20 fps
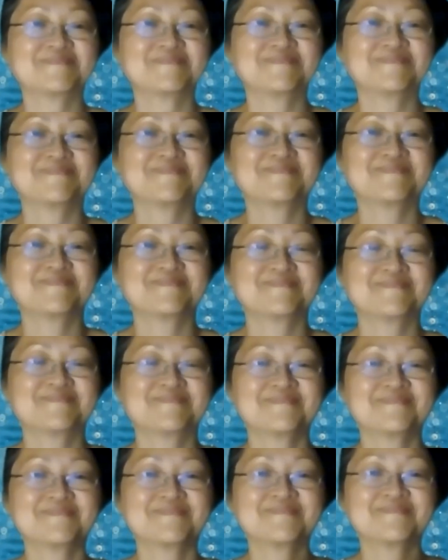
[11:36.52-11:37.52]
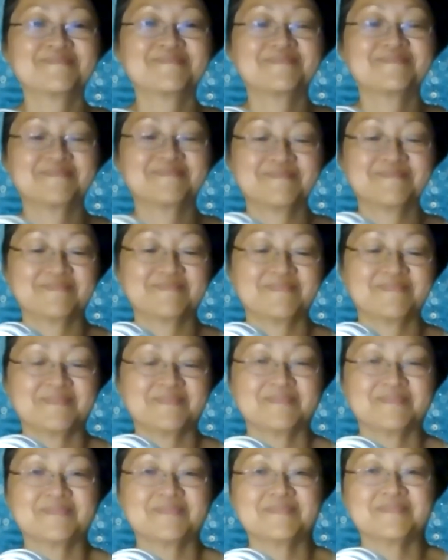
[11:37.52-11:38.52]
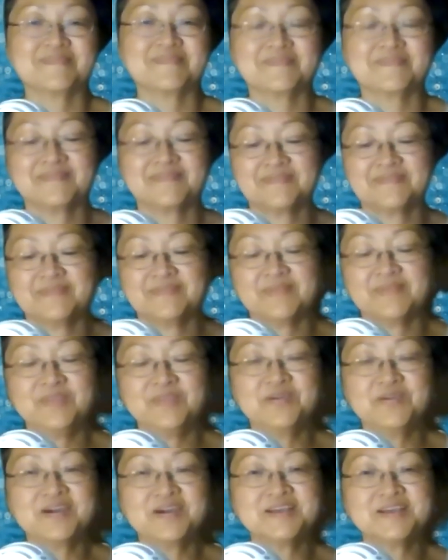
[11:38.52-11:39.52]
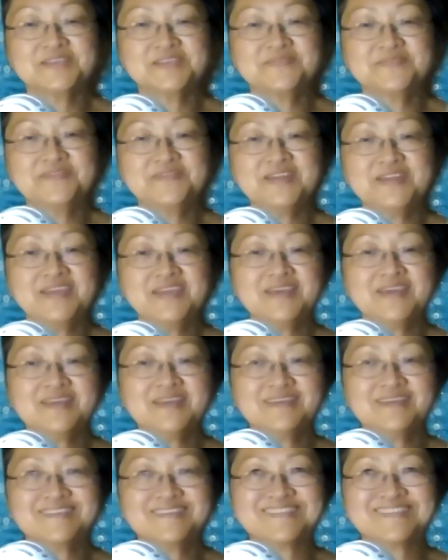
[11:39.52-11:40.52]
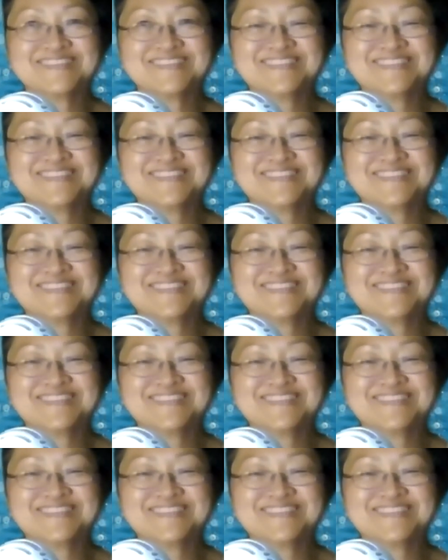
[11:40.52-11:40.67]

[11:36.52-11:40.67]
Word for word: I love this. Thank you. Are you guys feeling